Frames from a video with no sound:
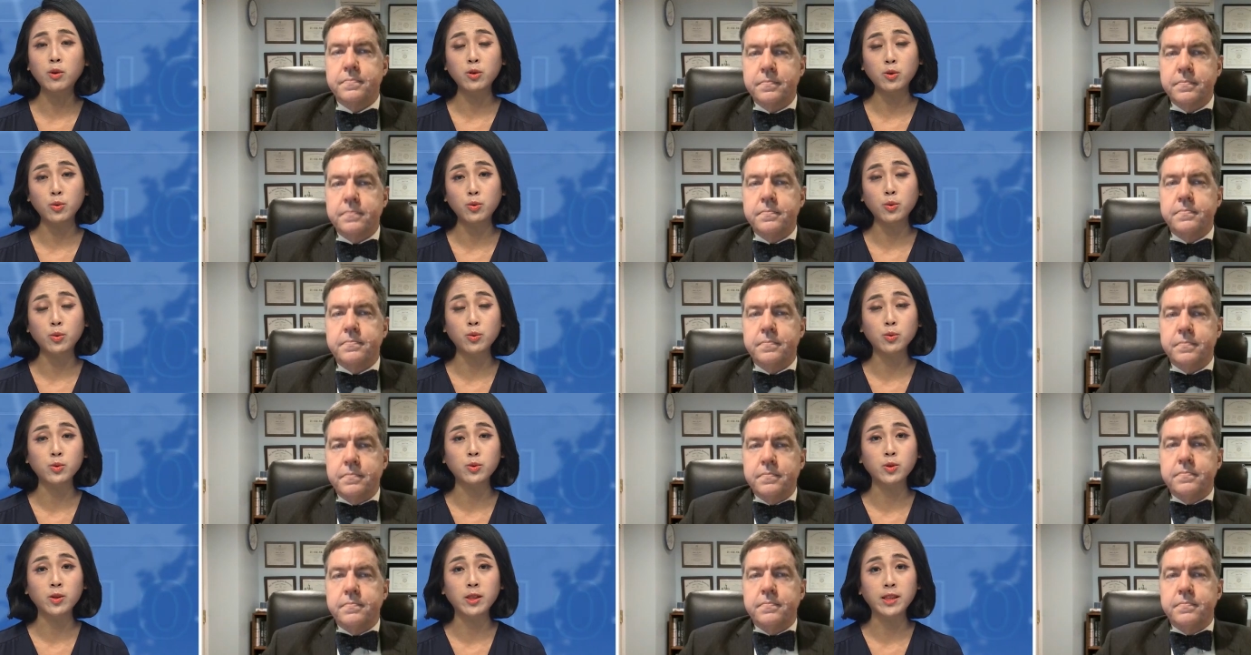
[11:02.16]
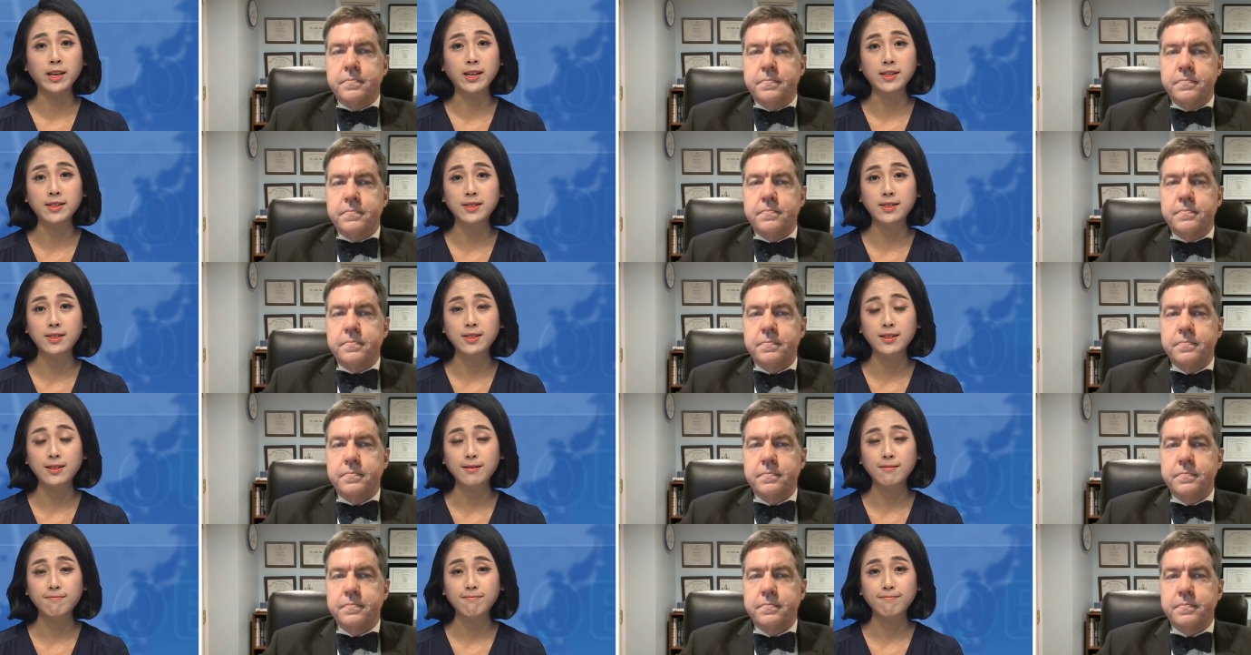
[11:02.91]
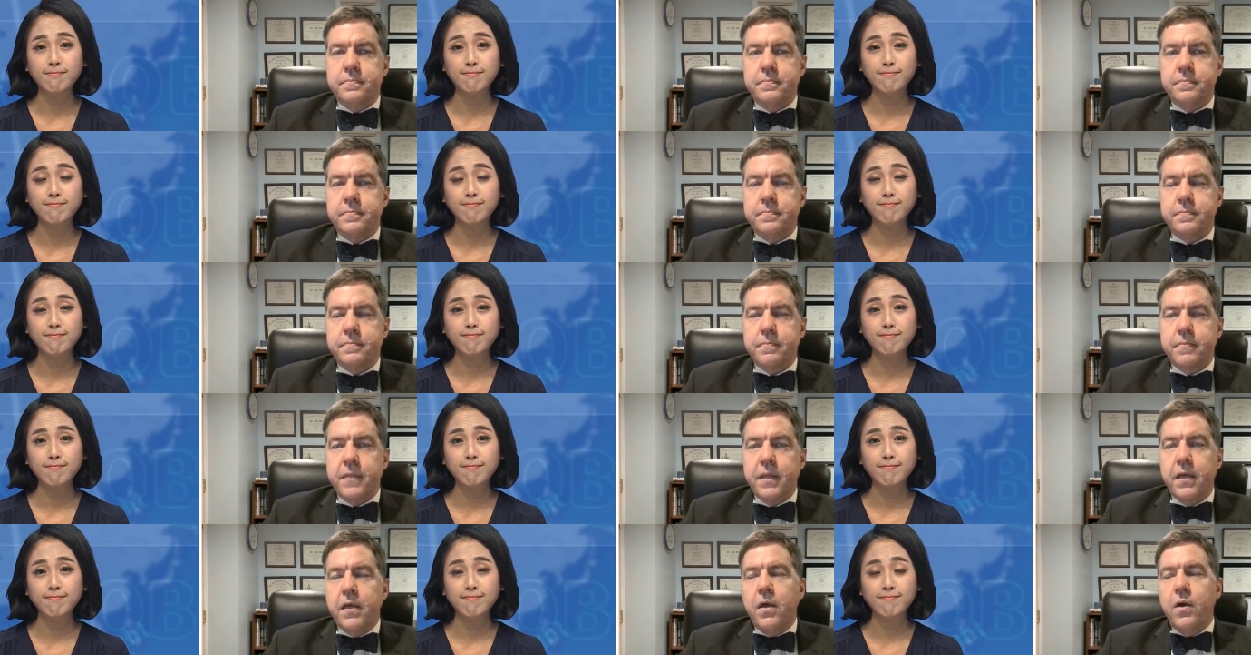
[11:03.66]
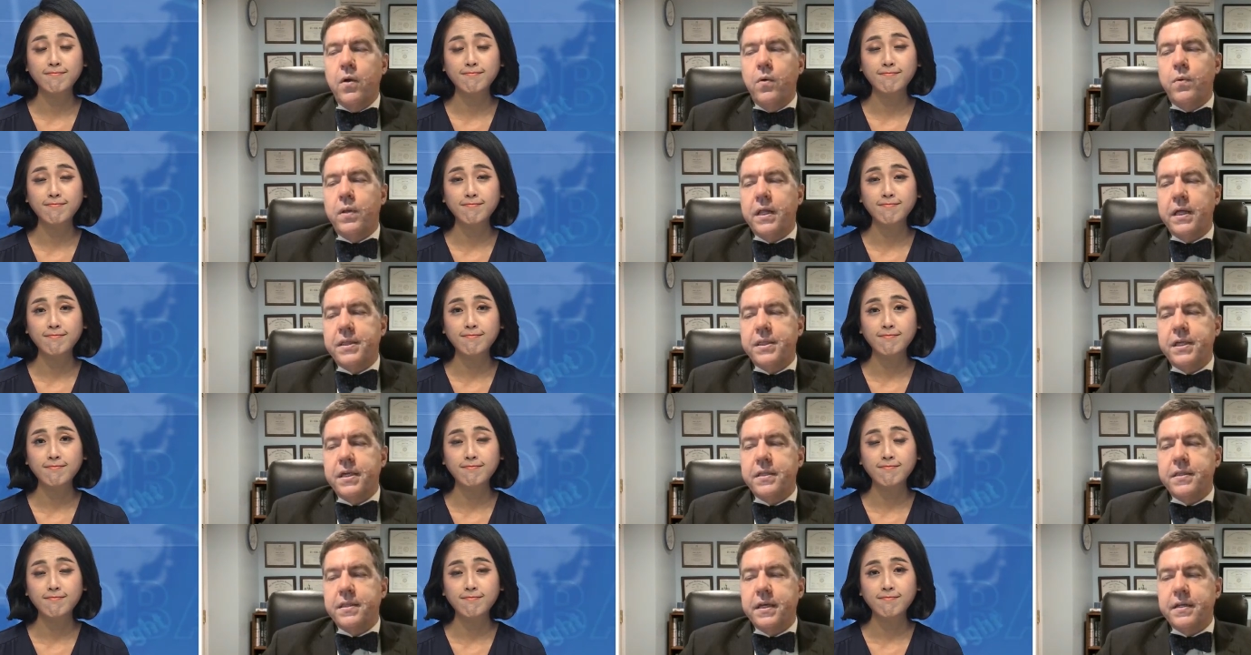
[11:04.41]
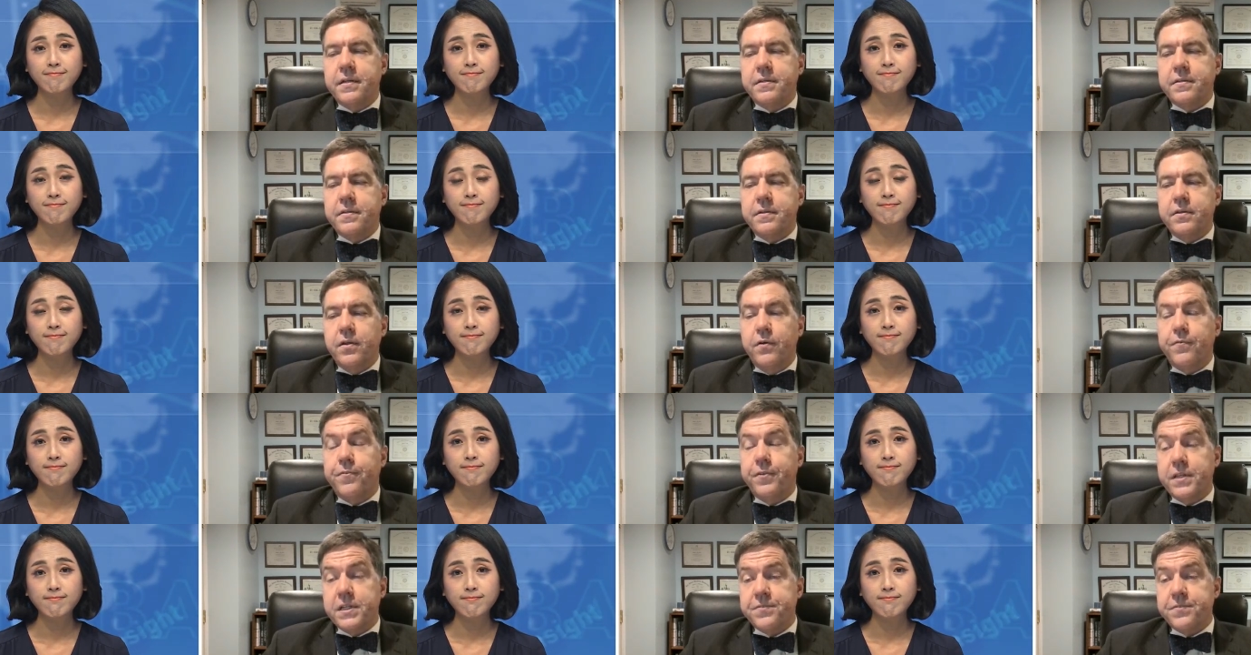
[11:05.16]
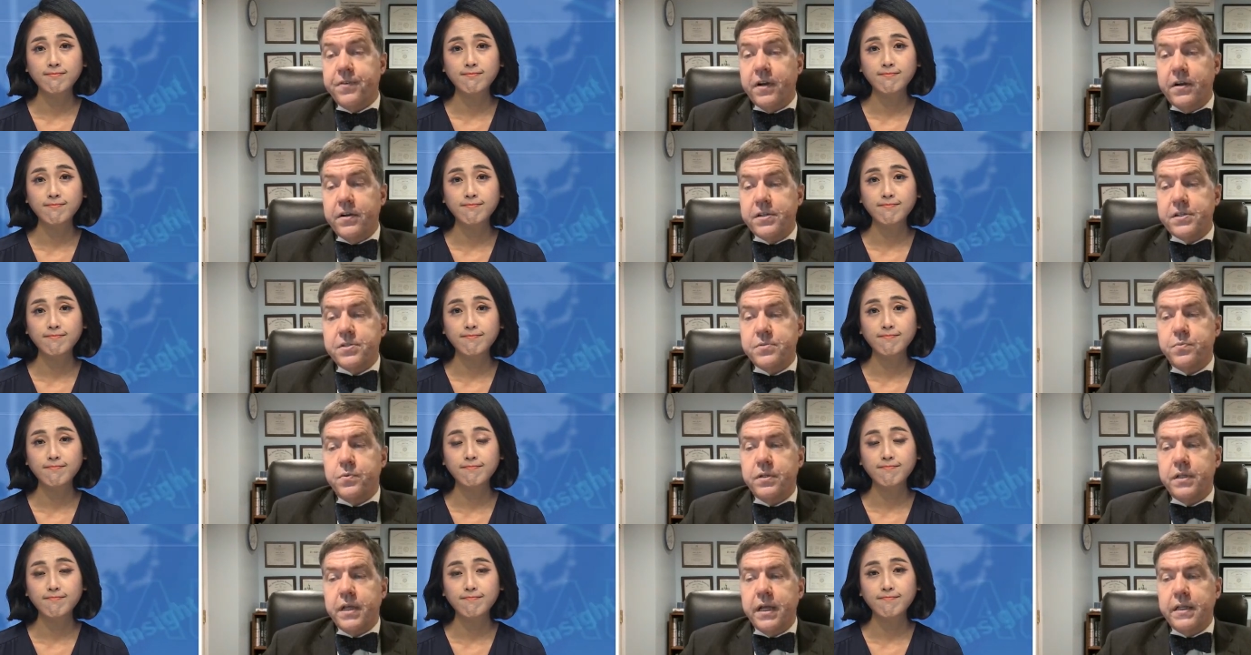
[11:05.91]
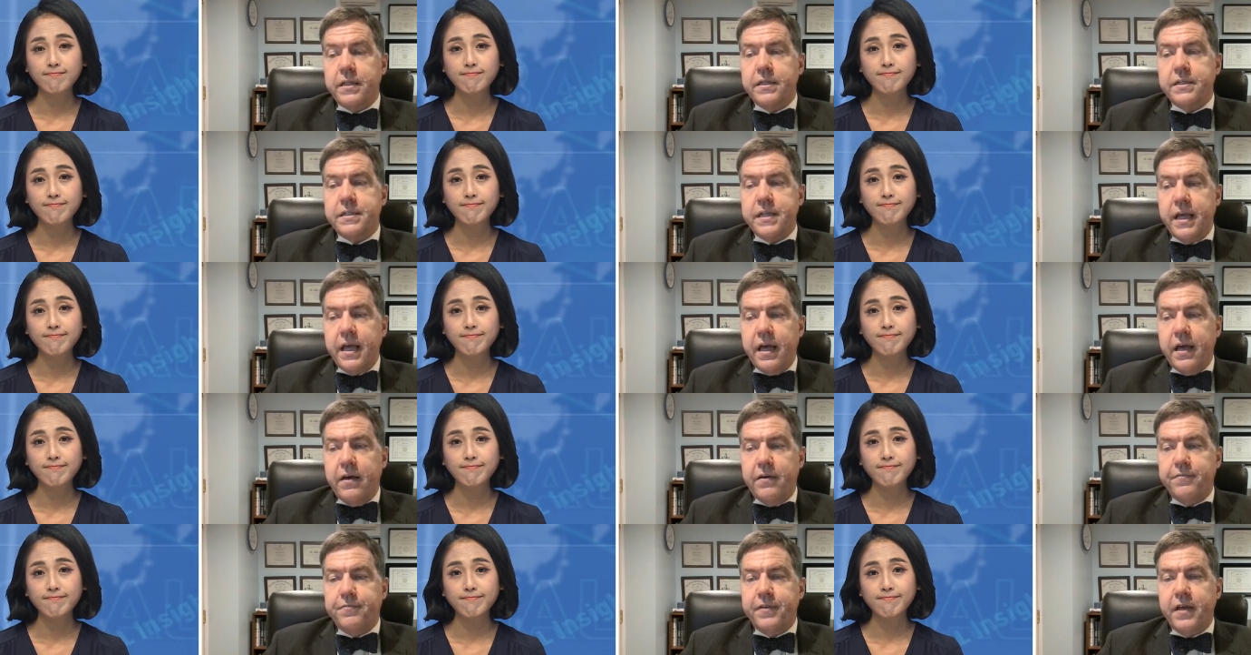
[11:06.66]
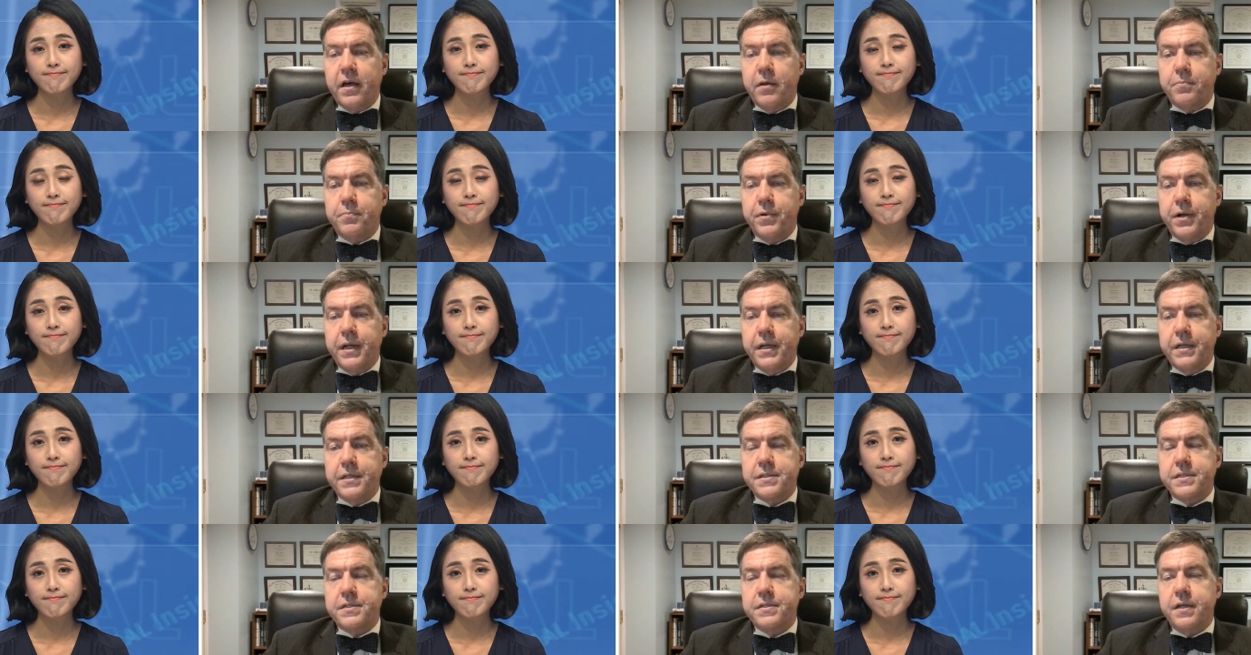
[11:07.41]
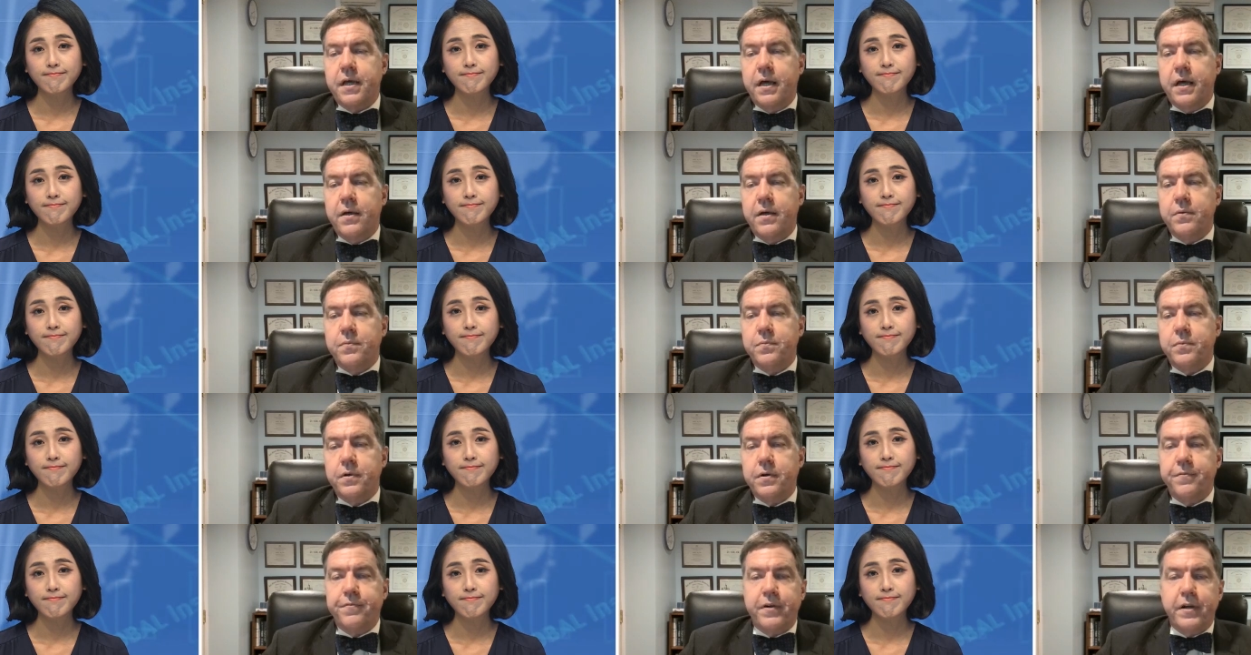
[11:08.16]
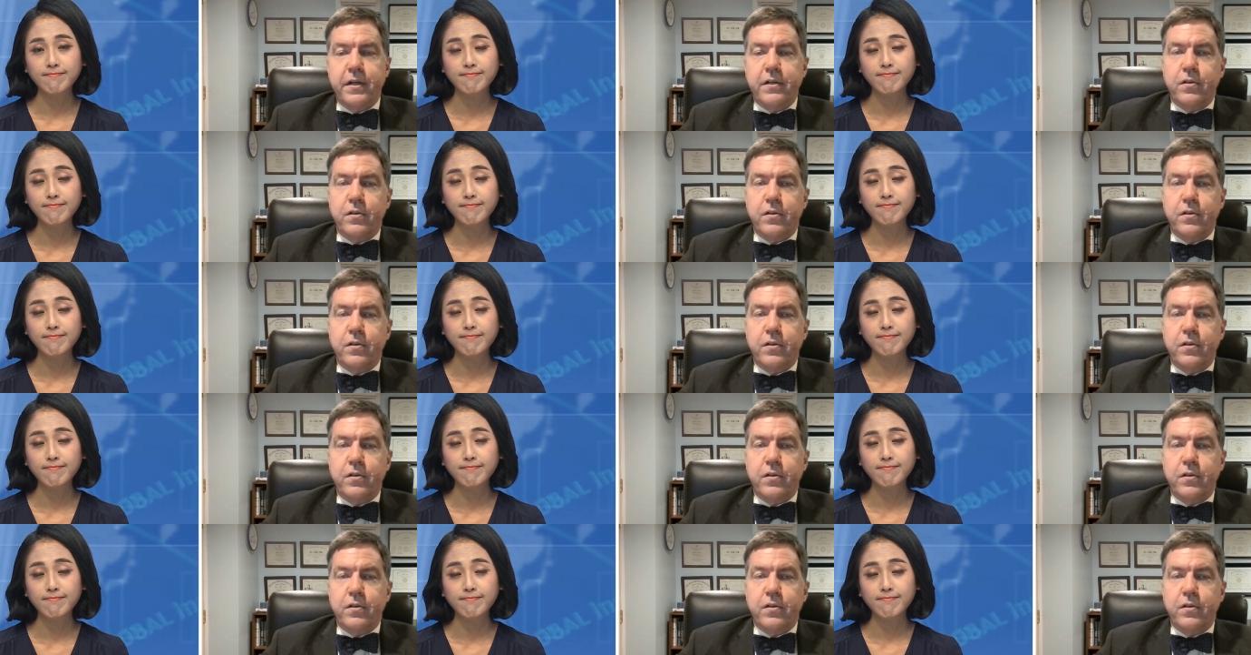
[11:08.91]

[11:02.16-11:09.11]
Speaker 1: are your thoughts on this?
Speaker 2: Well, I think that, you know, for this virus, we're likely to have outbreaks. Uh, we're a very